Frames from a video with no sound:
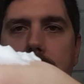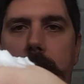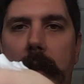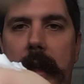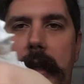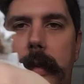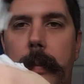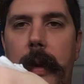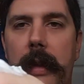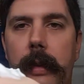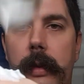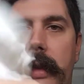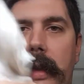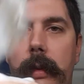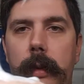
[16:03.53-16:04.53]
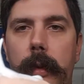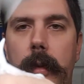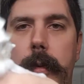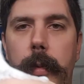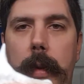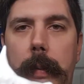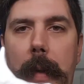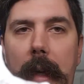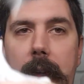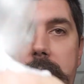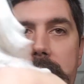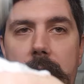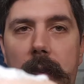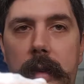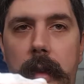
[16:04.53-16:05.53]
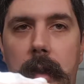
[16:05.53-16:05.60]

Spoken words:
I could probably do another 2-3 passes,